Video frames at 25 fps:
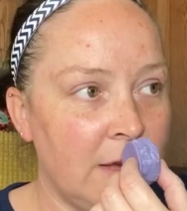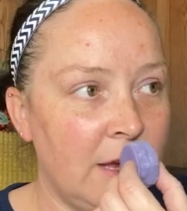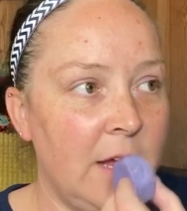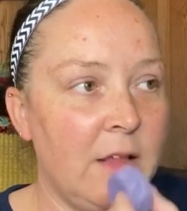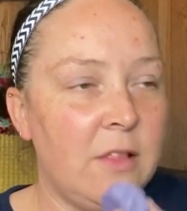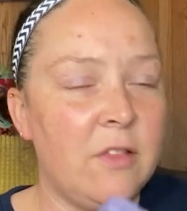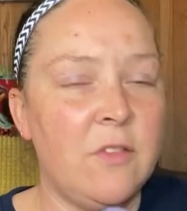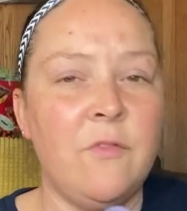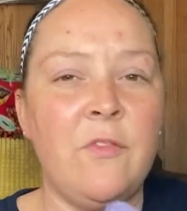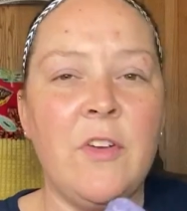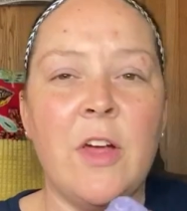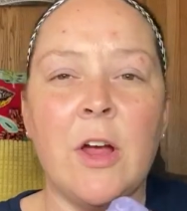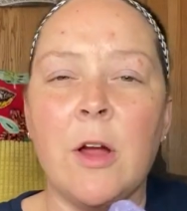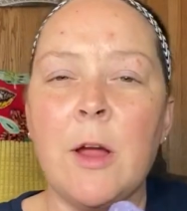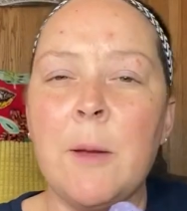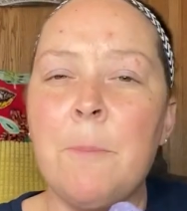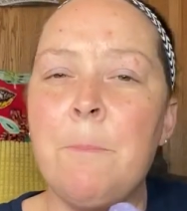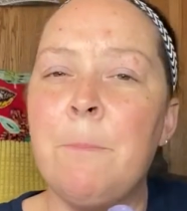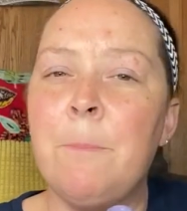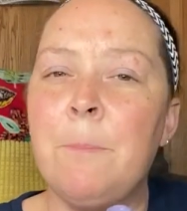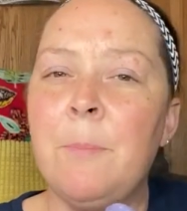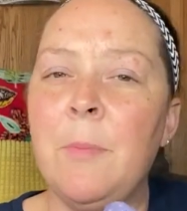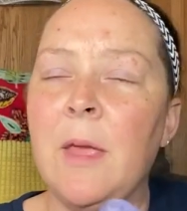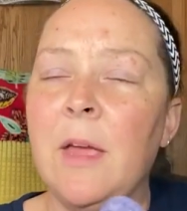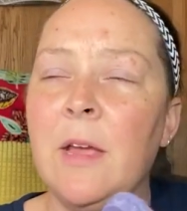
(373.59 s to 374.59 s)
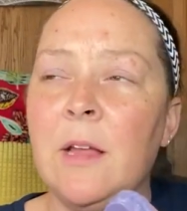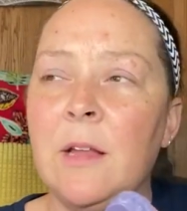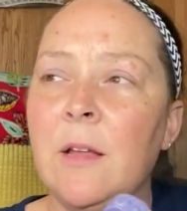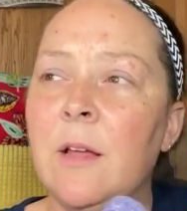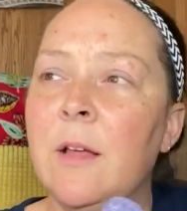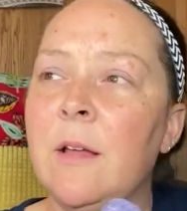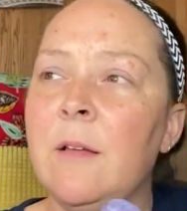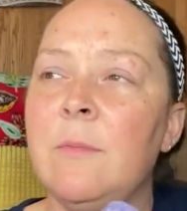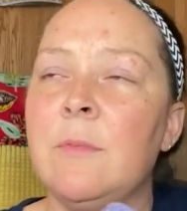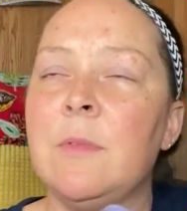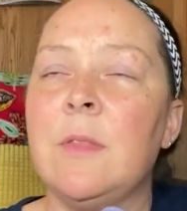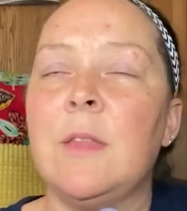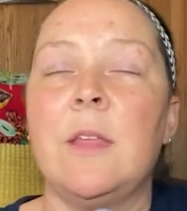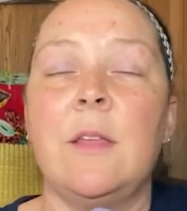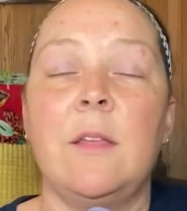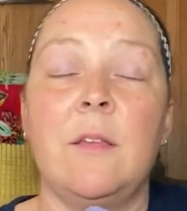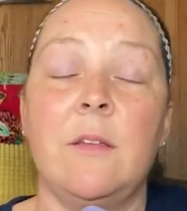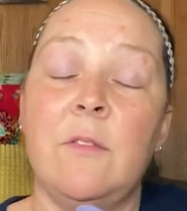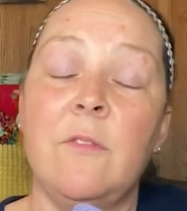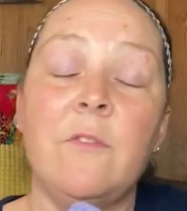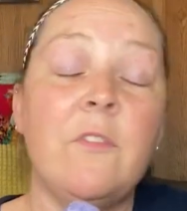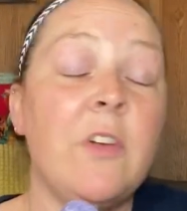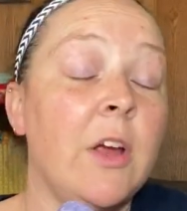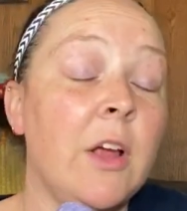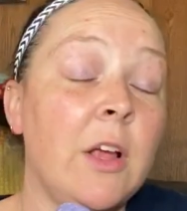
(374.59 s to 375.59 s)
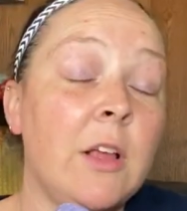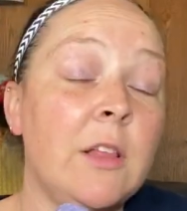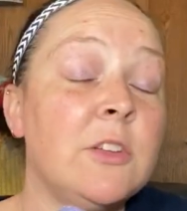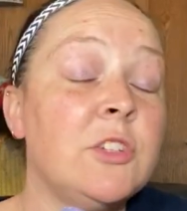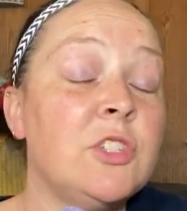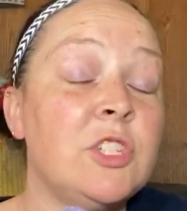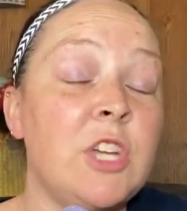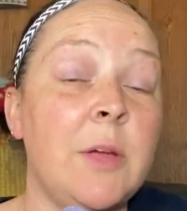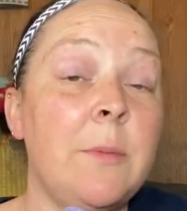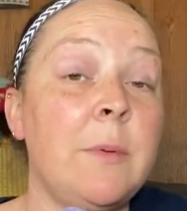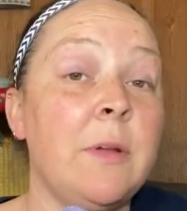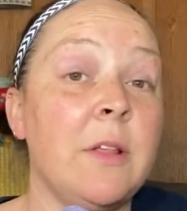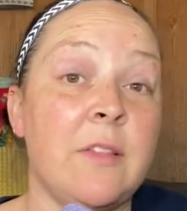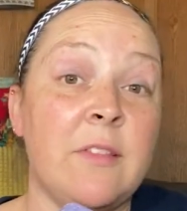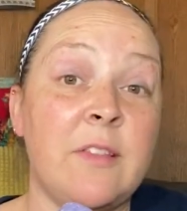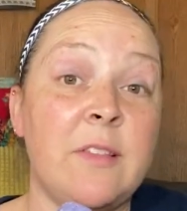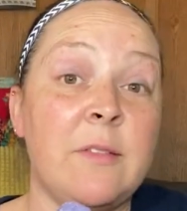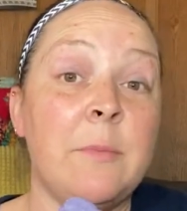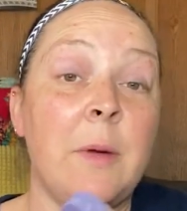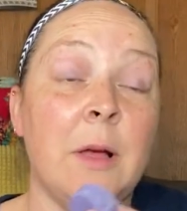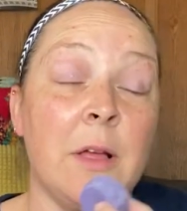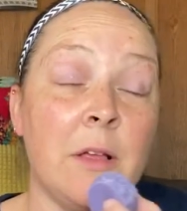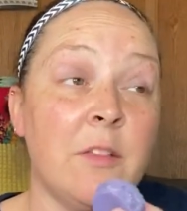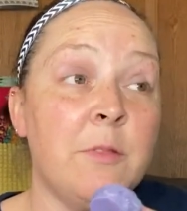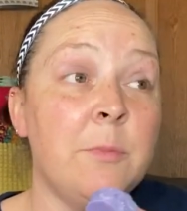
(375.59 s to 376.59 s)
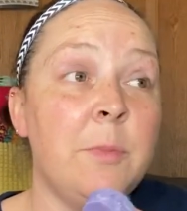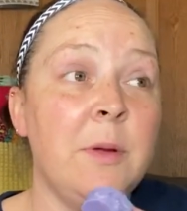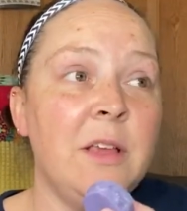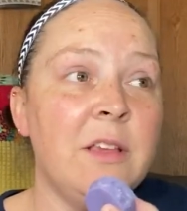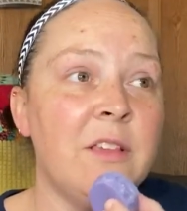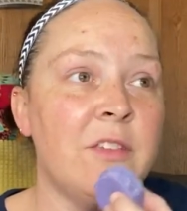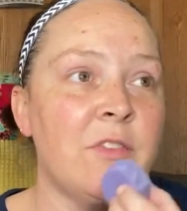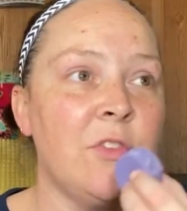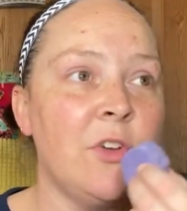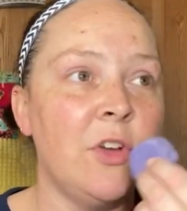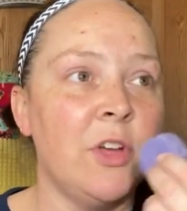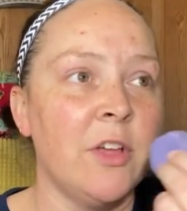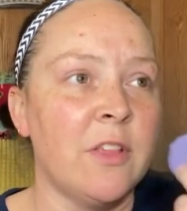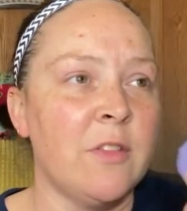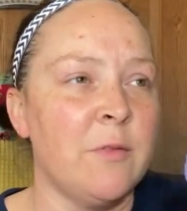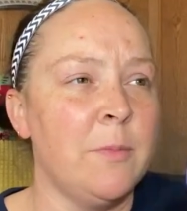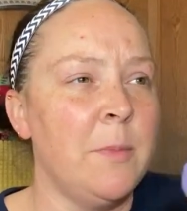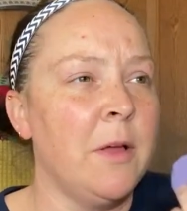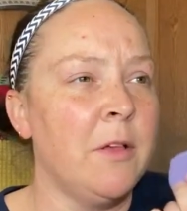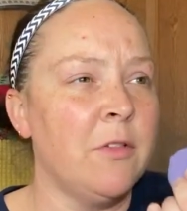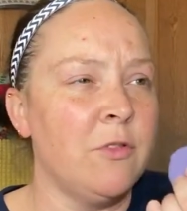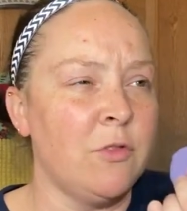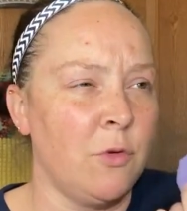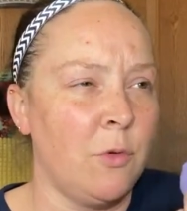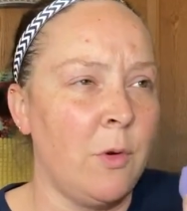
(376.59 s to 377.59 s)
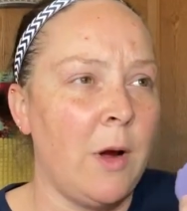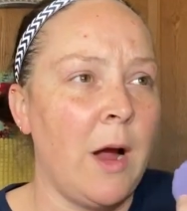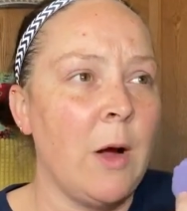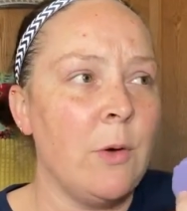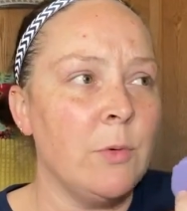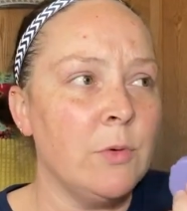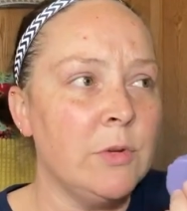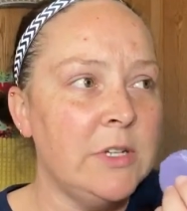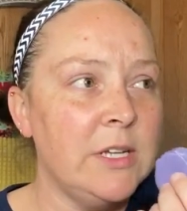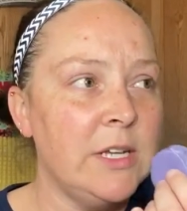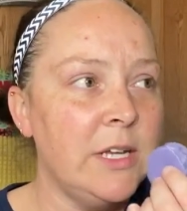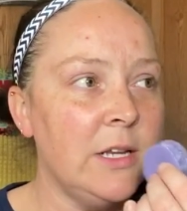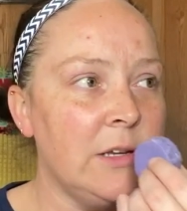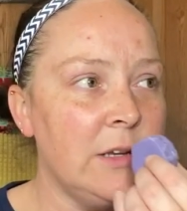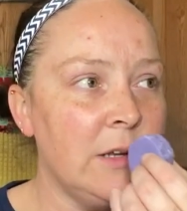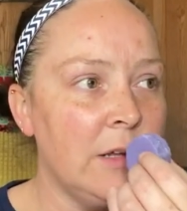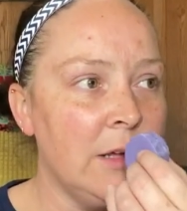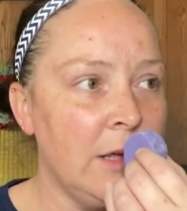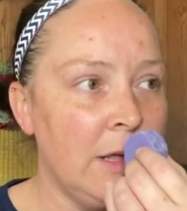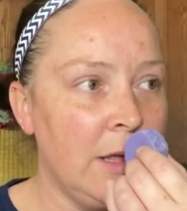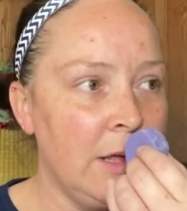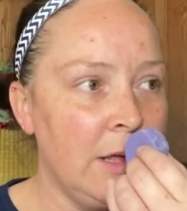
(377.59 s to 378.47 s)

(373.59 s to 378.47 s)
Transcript: It's very, very cliche, but it smells peaceful. It smells grounding.